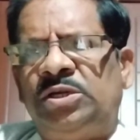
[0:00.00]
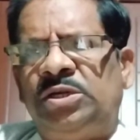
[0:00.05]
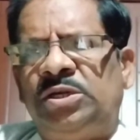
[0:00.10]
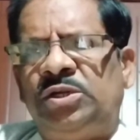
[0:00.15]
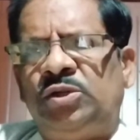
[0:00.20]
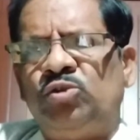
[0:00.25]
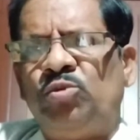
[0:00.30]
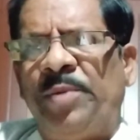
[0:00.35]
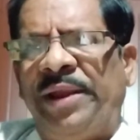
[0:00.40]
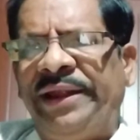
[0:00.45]

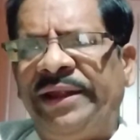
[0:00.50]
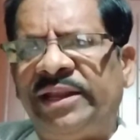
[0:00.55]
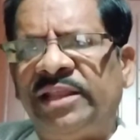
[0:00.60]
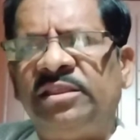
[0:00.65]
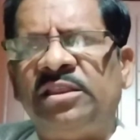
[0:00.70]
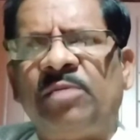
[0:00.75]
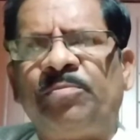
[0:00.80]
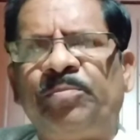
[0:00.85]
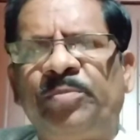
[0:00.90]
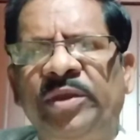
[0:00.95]
To maintain
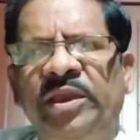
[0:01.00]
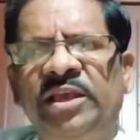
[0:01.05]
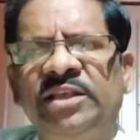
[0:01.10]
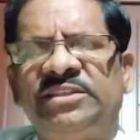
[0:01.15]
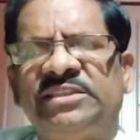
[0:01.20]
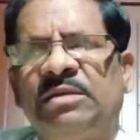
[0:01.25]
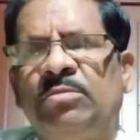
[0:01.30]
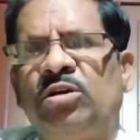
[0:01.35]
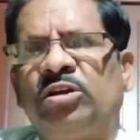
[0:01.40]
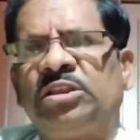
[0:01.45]
the peace
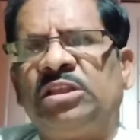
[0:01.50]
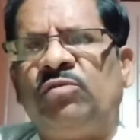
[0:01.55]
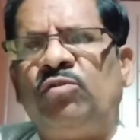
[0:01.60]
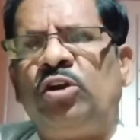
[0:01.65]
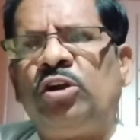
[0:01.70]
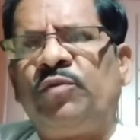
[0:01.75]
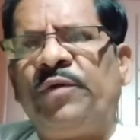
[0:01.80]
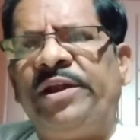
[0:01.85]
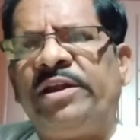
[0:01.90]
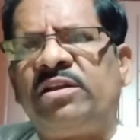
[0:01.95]
among the
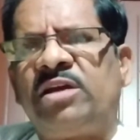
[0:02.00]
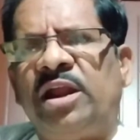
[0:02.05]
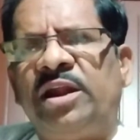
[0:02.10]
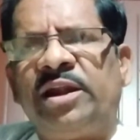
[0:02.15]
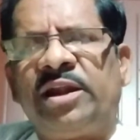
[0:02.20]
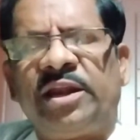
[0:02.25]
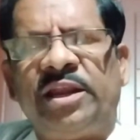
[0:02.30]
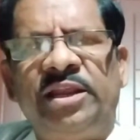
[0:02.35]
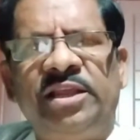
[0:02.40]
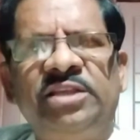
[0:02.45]
worldwide
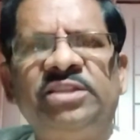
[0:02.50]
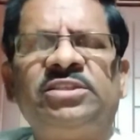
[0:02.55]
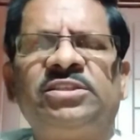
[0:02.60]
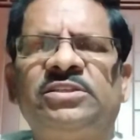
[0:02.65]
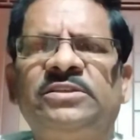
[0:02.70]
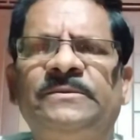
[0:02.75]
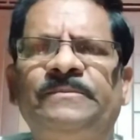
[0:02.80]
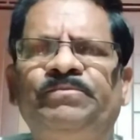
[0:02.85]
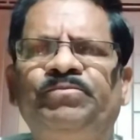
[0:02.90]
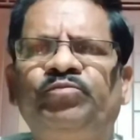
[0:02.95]

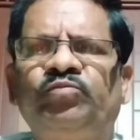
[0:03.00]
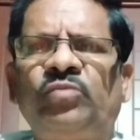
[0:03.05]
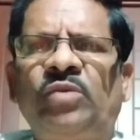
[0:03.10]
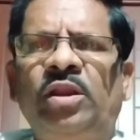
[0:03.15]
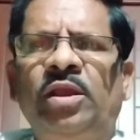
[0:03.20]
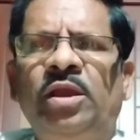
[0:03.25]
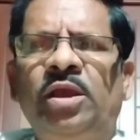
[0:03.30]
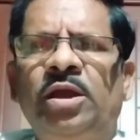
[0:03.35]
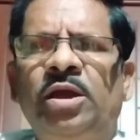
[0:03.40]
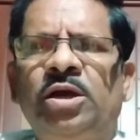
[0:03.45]
countries,
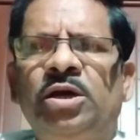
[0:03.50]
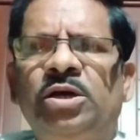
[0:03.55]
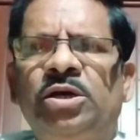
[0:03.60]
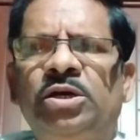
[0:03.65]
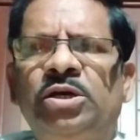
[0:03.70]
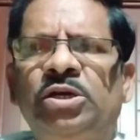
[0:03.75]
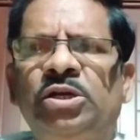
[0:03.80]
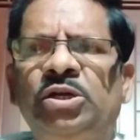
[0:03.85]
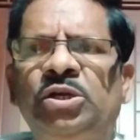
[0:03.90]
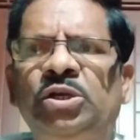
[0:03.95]

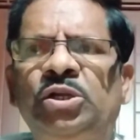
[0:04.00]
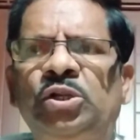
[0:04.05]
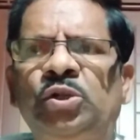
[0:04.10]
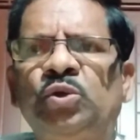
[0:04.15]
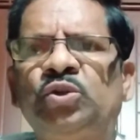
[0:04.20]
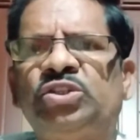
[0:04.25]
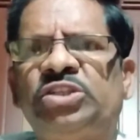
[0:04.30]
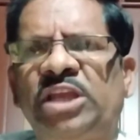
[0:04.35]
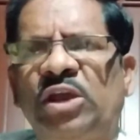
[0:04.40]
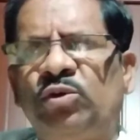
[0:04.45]
to
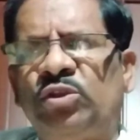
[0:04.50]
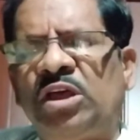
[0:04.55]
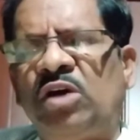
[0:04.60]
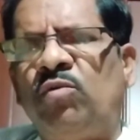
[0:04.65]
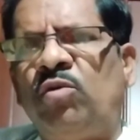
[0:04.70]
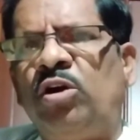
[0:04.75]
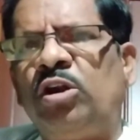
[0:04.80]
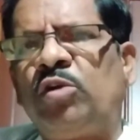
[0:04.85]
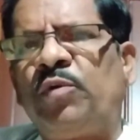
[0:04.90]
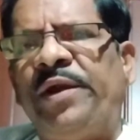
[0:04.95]
save the
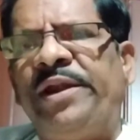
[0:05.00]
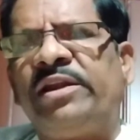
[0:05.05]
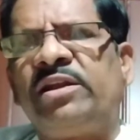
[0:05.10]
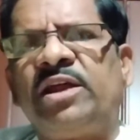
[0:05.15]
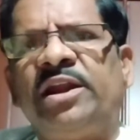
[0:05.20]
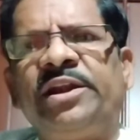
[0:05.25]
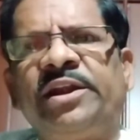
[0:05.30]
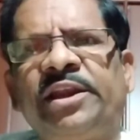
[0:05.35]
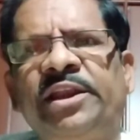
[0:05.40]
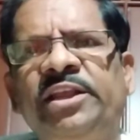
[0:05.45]
worldwide
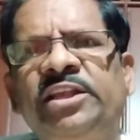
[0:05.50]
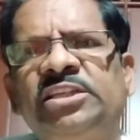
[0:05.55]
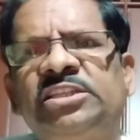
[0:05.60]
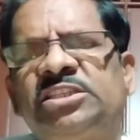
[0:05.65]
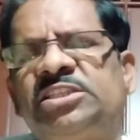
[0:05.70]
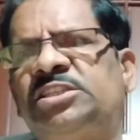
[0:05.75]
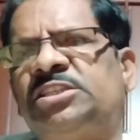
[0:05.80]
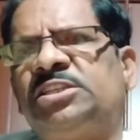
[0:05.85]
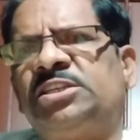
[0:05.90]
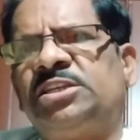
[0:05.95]

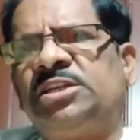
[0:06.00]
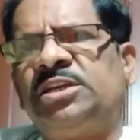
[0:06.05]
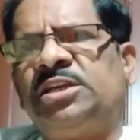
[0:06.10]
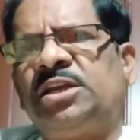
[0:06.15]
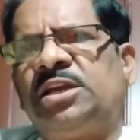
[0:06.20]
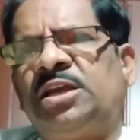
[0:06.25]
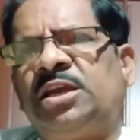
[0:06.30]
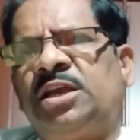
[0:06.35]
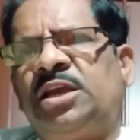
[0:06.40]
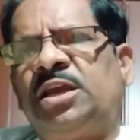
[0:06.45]
countries
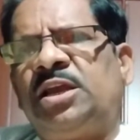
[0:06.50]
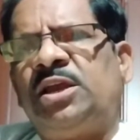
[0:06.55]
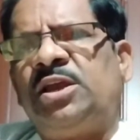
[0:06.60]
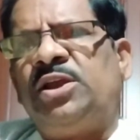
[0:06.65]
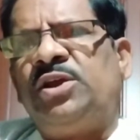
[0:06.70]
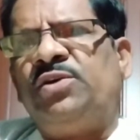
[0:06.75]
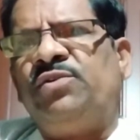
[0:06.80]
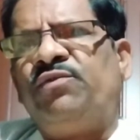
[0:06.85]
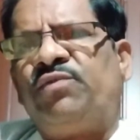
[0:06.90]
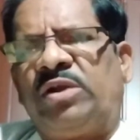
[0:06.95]

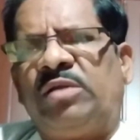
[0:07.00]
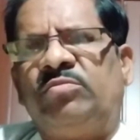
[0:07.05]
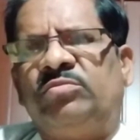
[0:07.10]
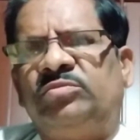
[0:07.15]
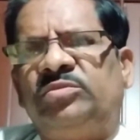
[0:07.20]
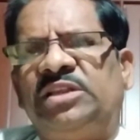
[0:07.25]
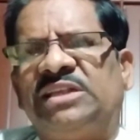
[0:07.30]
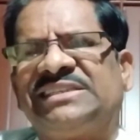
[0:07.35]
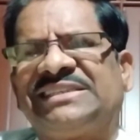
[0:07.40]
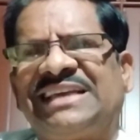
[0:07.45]
from
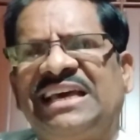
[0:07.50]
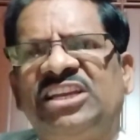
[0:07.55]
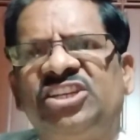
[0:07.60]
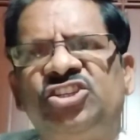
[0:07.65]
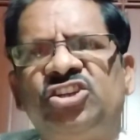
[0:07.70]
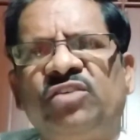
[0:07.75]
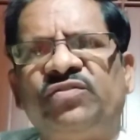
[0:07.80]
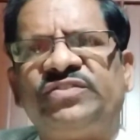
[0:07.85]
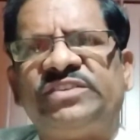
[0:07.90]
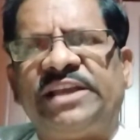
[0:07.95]
the scourge
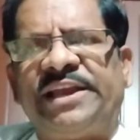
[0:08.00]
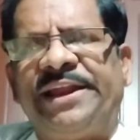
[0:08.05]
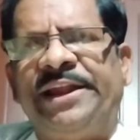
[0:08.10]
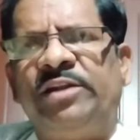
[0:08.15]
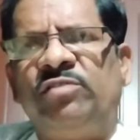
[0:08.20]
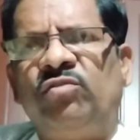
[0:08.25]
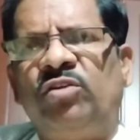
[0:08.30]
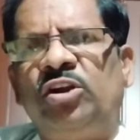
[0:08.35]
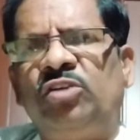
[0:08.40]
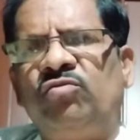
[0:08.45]
of
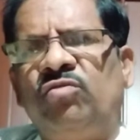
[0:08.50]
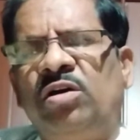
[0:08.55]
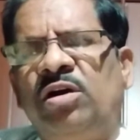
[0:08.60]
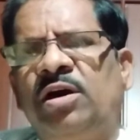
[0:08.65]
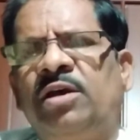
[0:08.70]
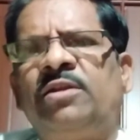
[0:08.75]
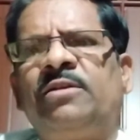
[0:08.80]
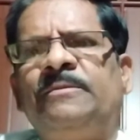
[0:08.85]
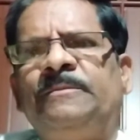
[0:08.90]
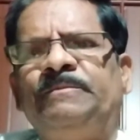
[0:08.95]
Second World
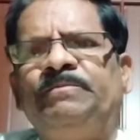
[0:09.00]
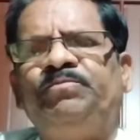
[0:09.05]
War,